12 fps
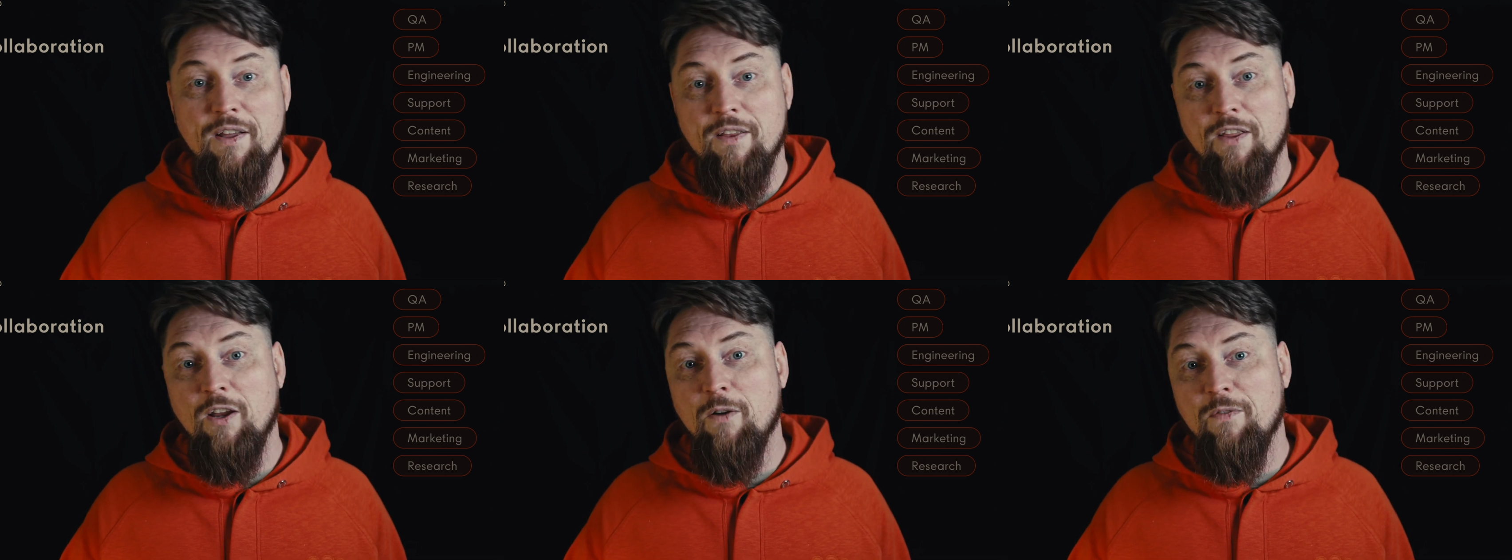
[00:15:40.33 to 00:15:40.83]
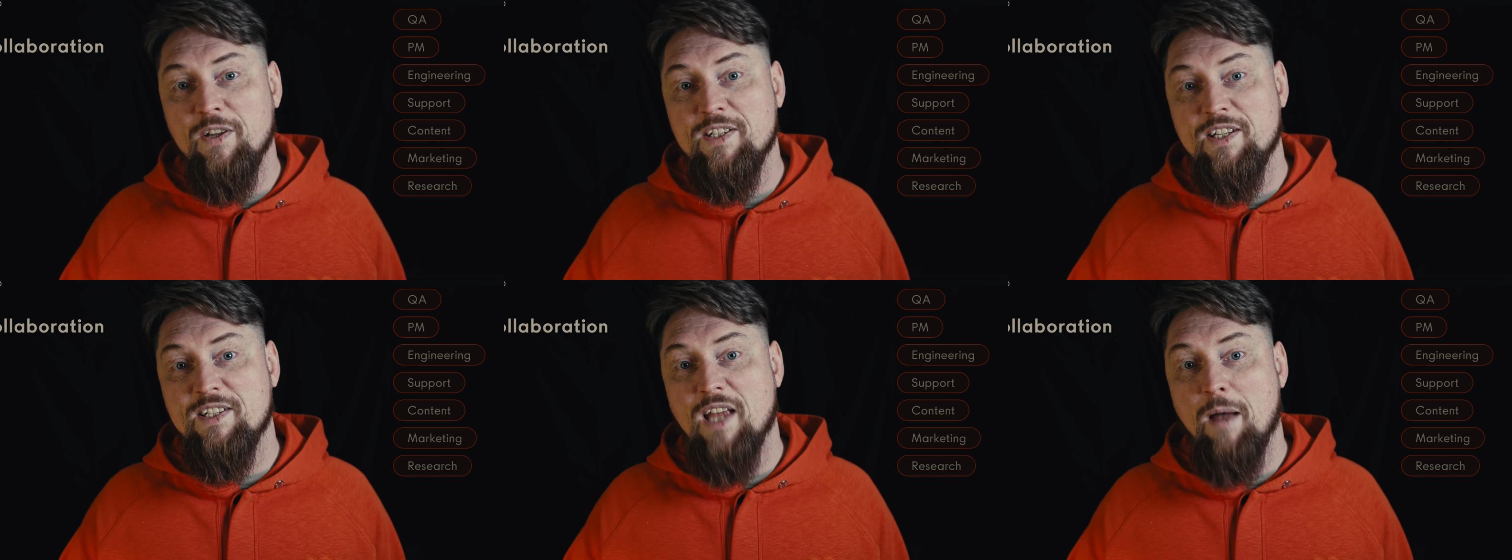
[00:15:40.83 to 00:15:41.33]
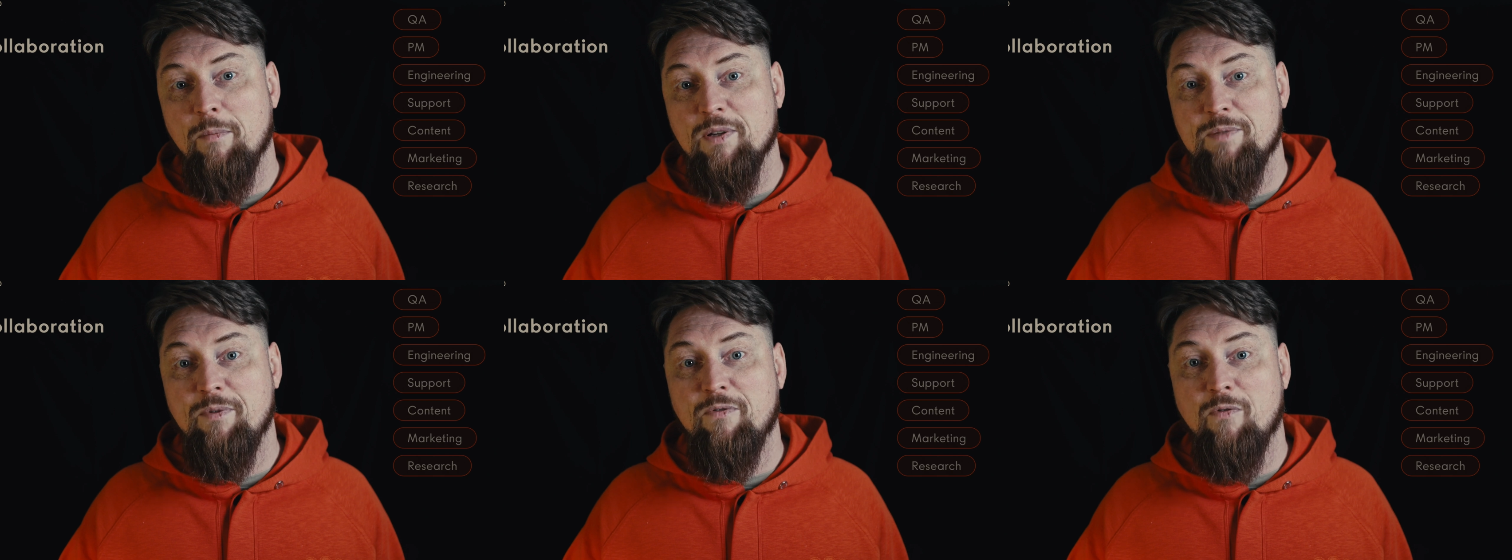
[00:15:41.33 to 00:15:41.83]
Think of these
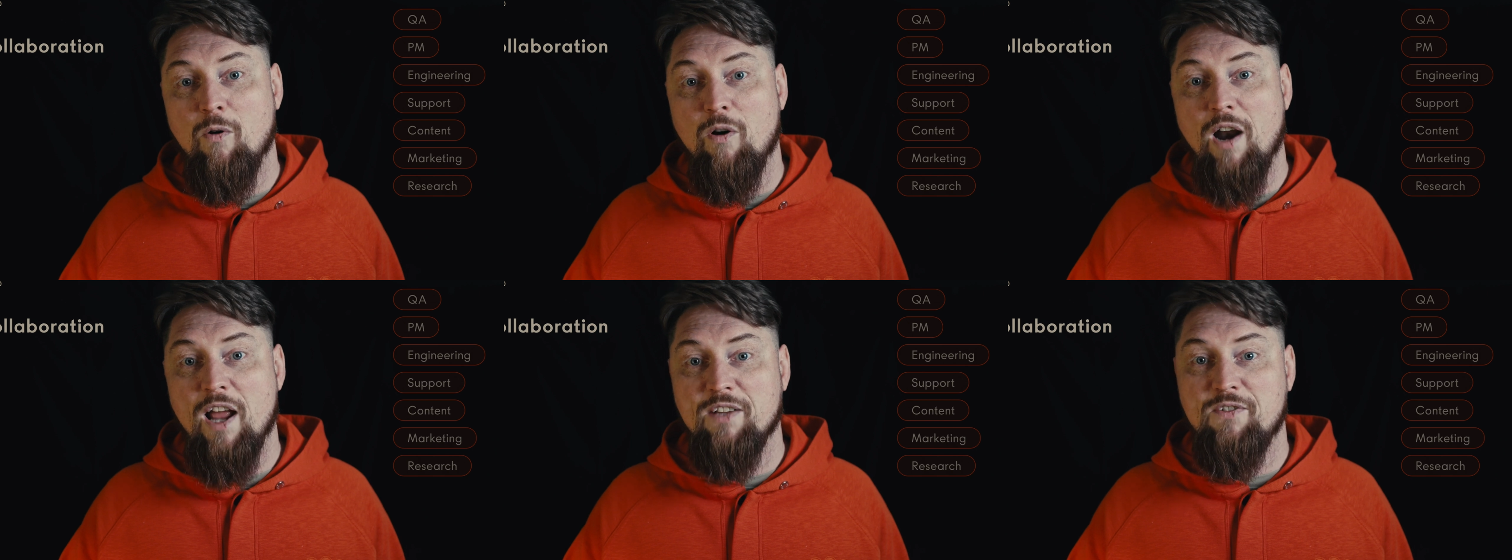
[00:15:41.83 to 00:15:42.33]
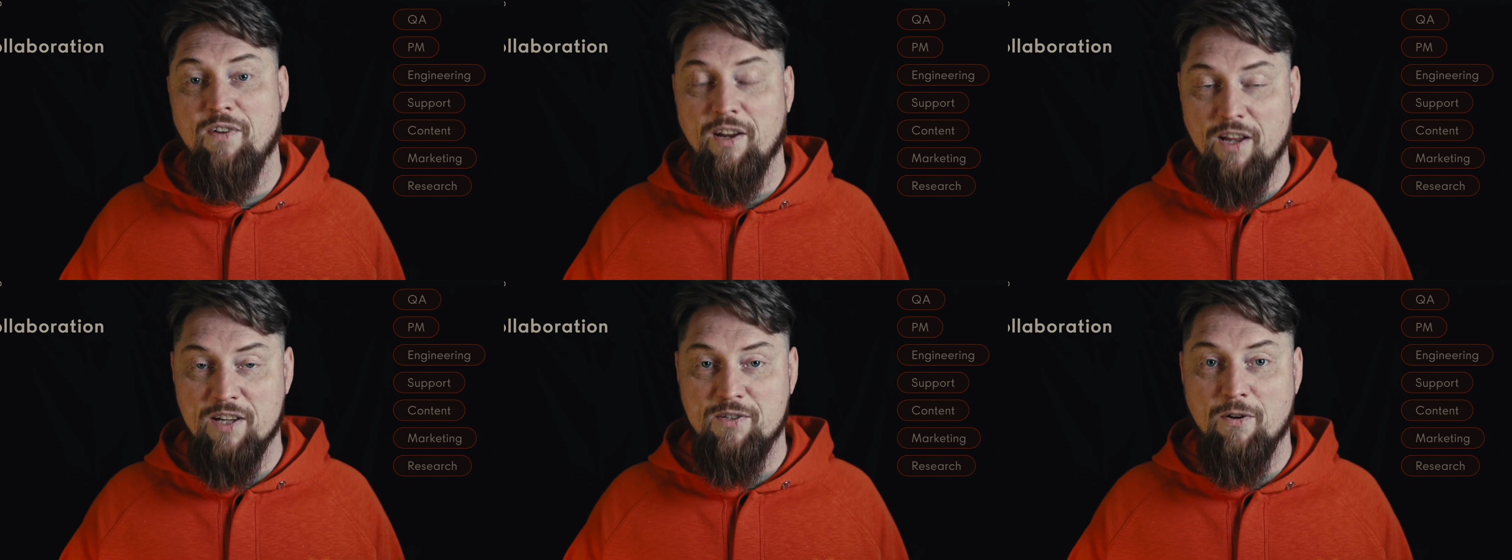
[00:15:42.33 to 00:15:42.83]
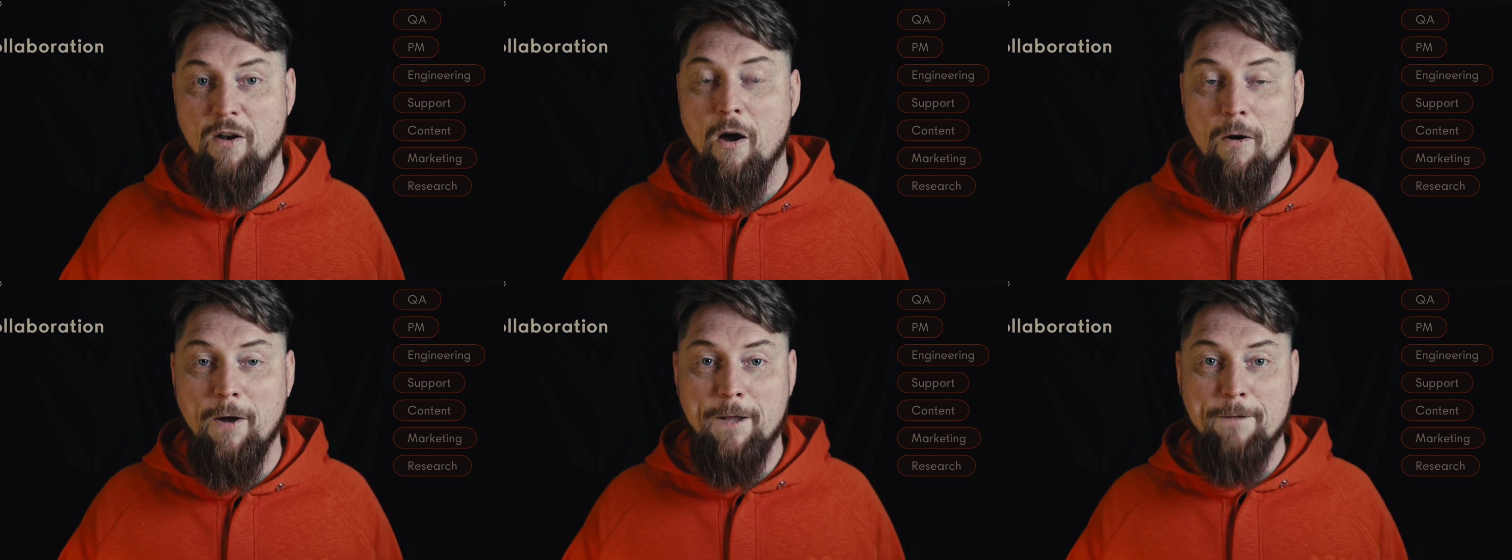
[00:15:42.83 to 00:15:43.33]
examples before answering yes or no.